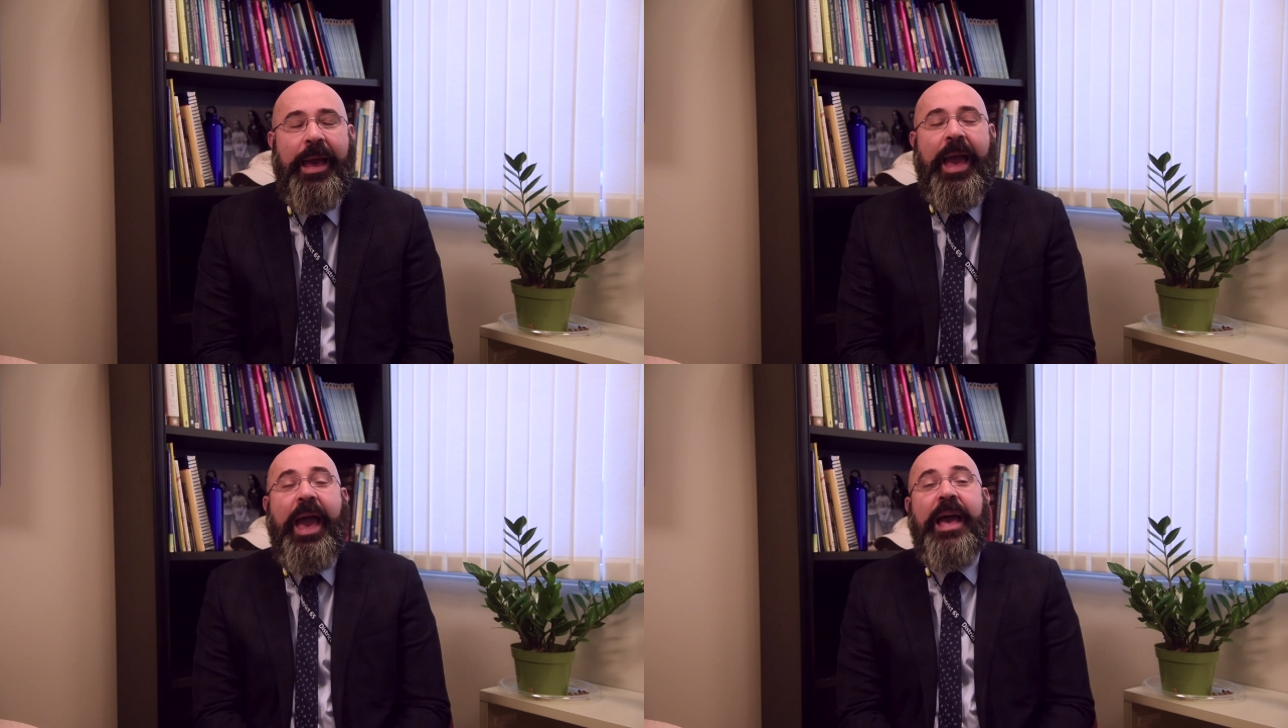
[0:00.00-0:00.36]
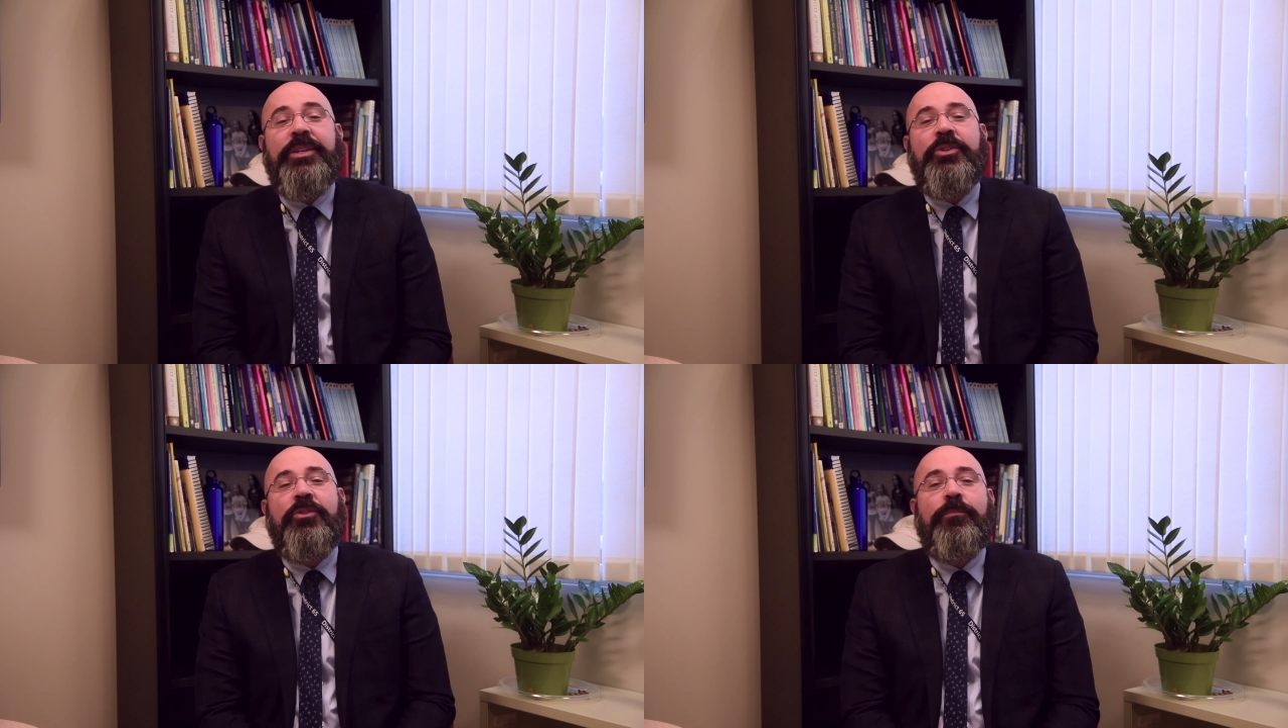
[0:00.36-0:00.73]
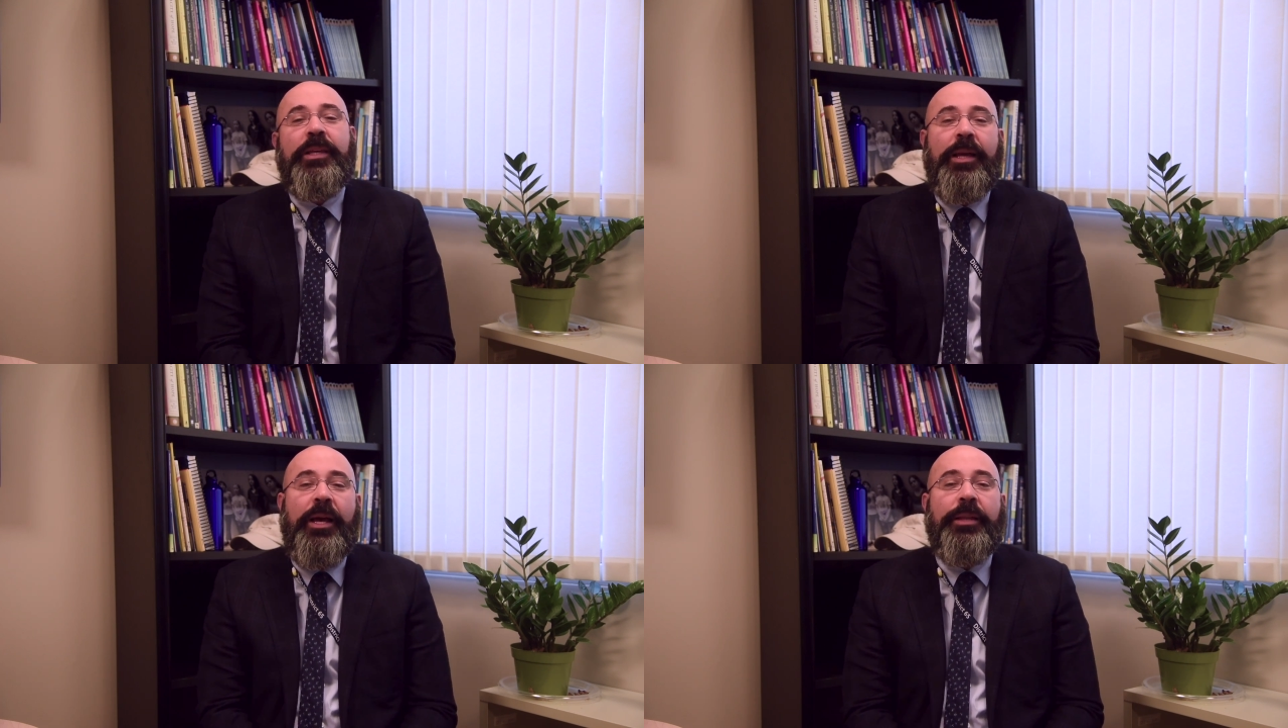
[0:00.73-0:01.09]
As you've
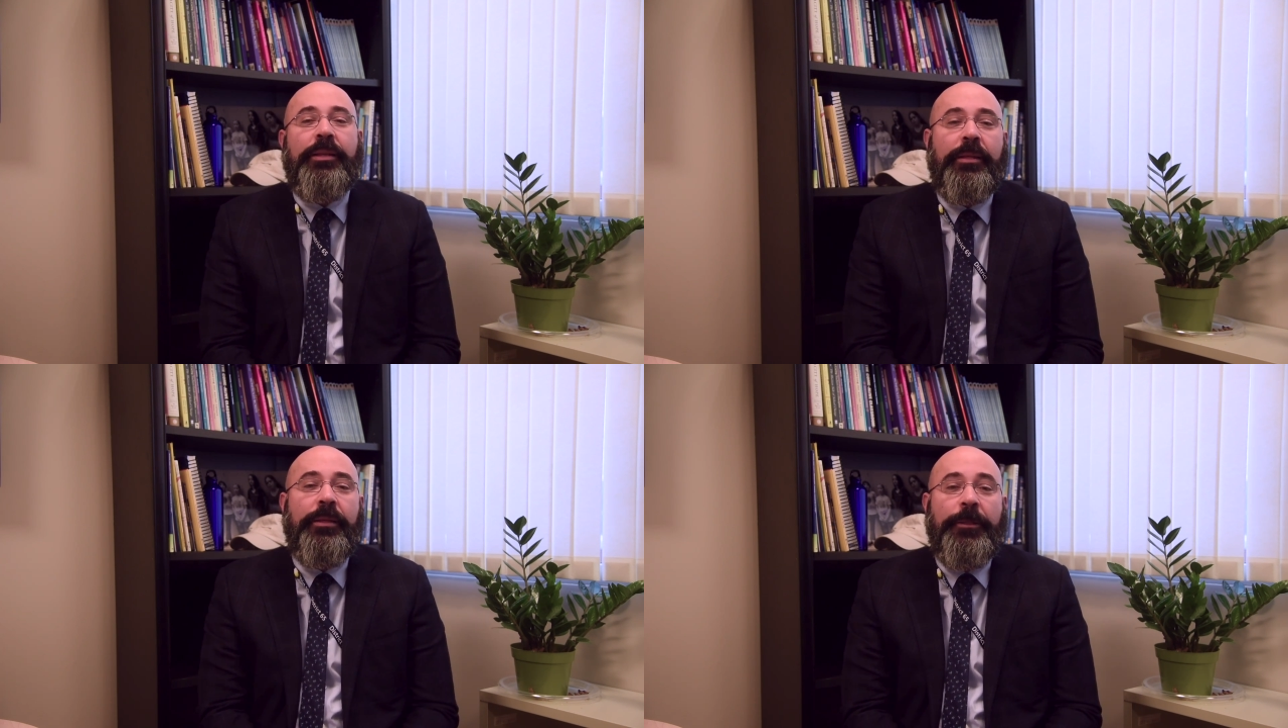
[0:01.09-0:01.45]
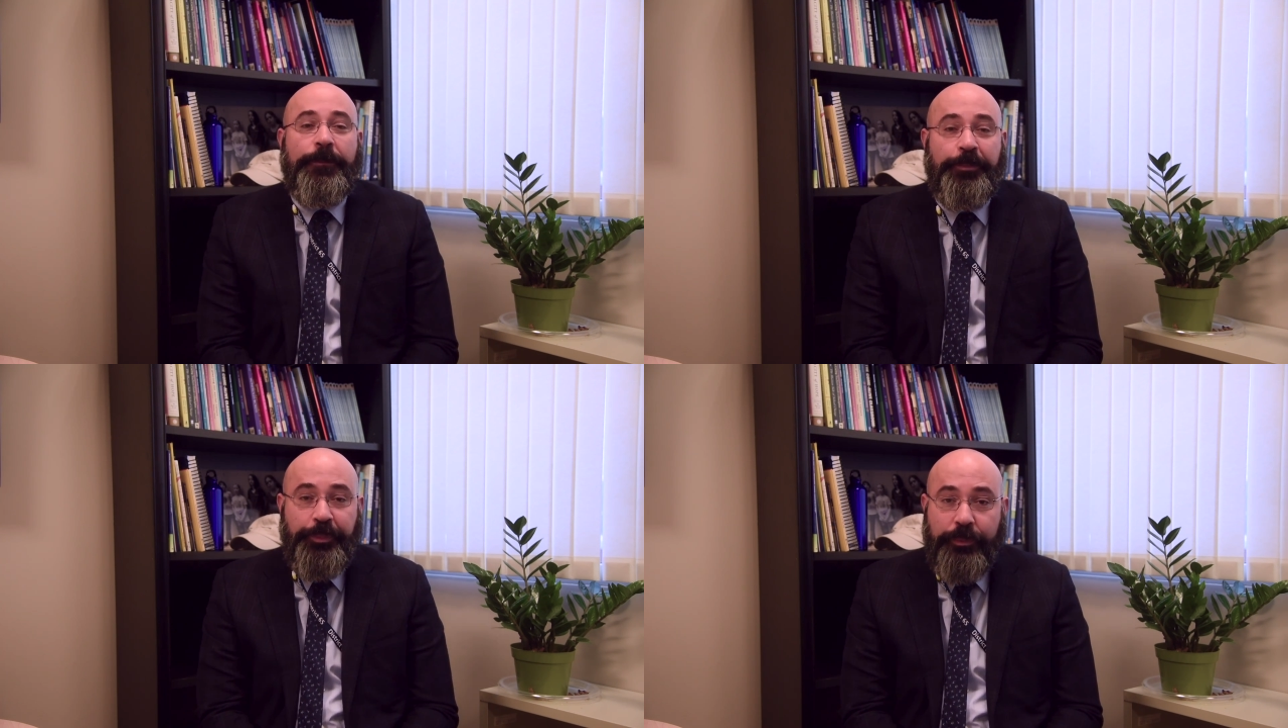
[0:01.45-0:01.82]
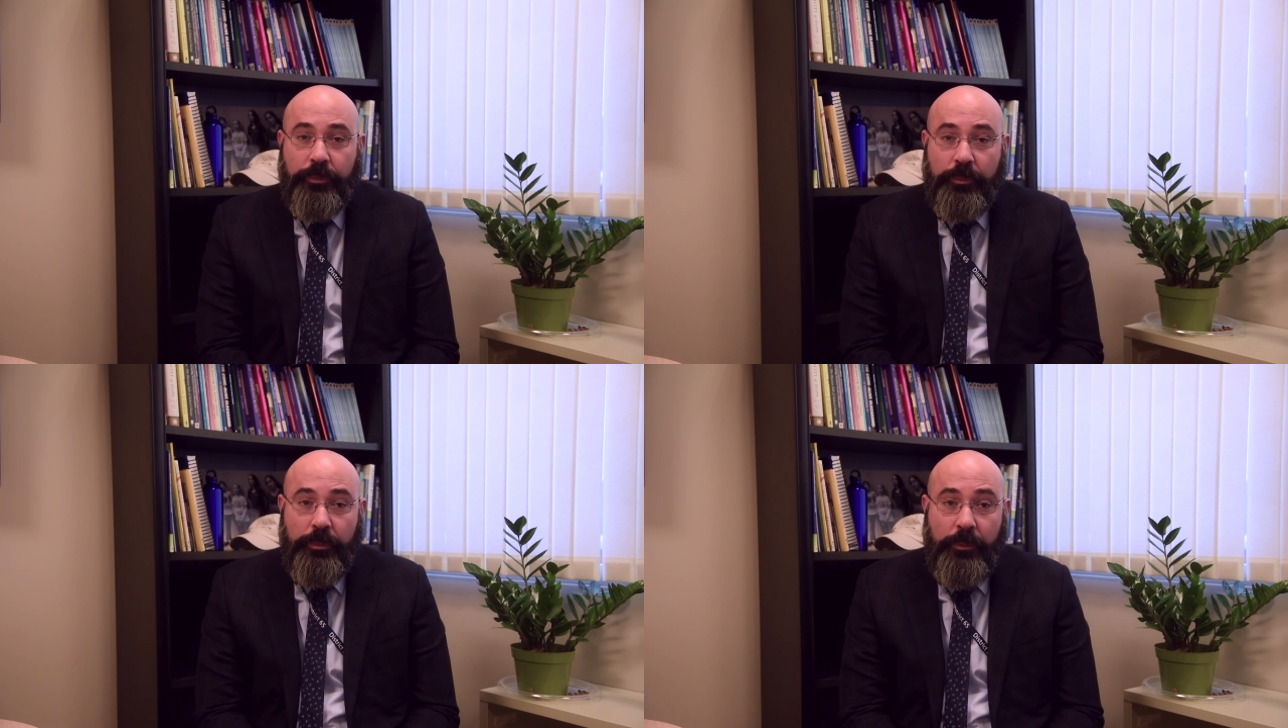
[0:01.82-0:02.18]
begun
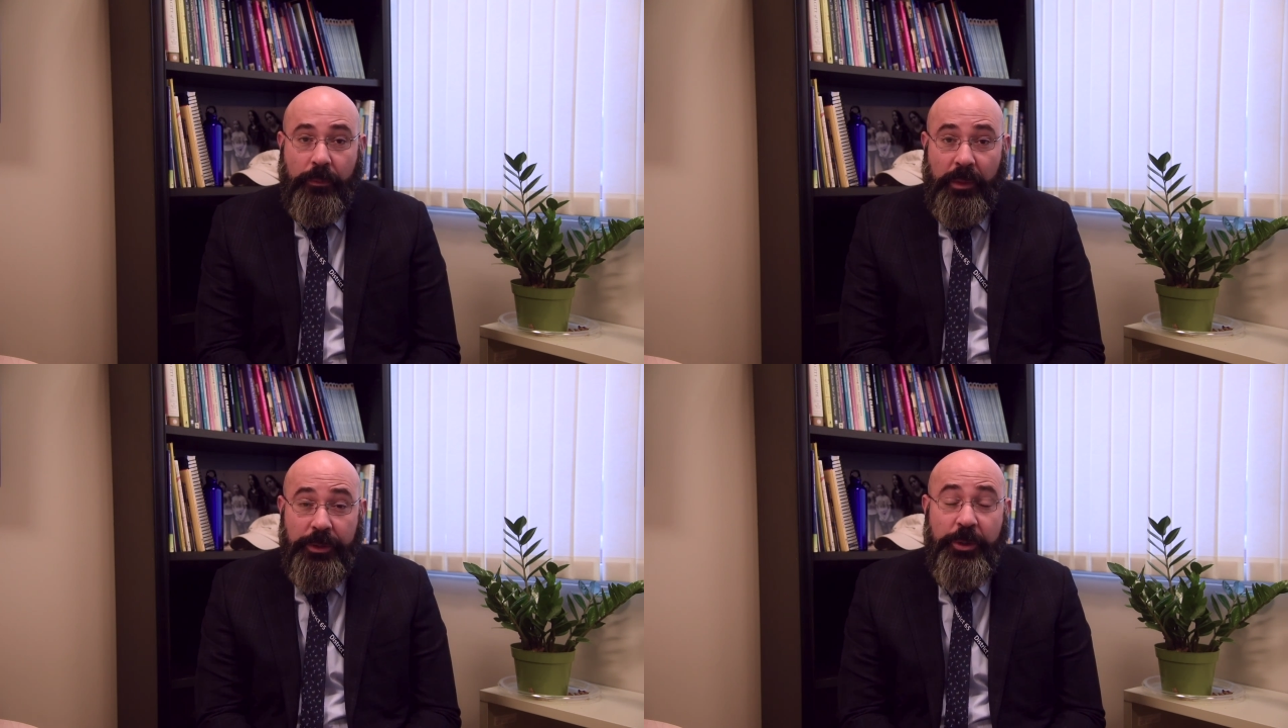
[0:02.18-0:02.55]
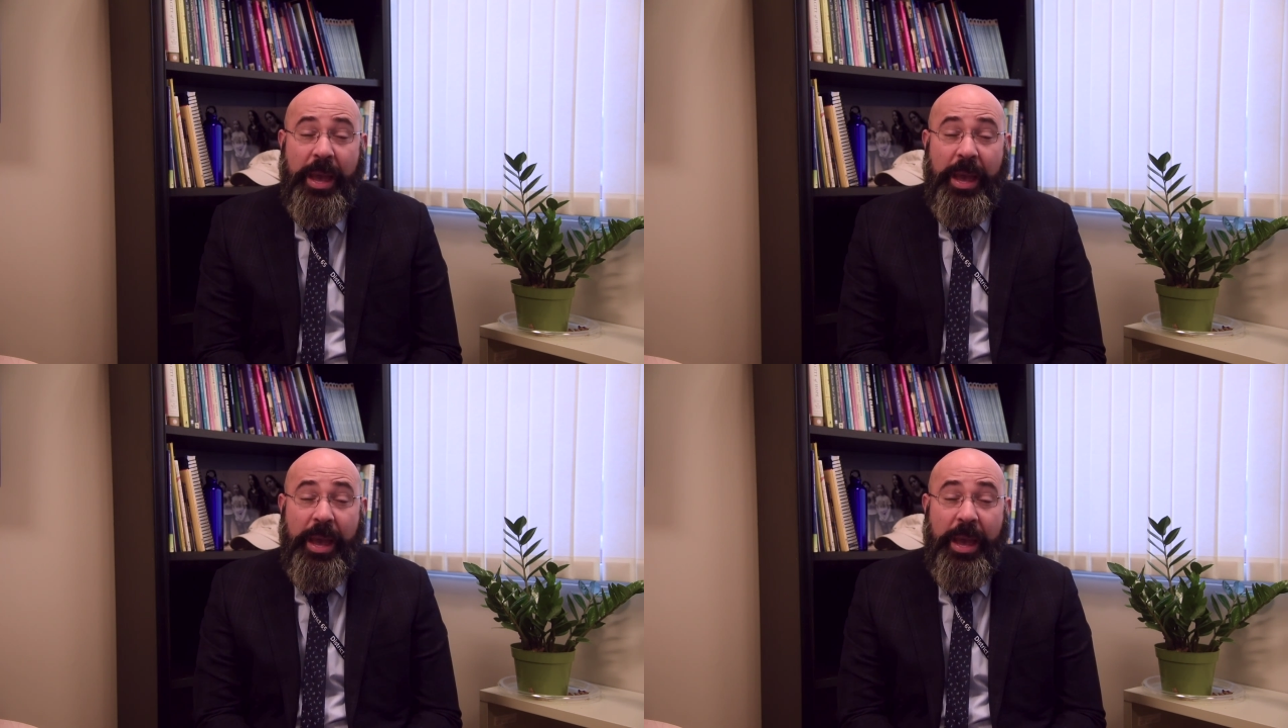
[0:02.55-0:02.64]
to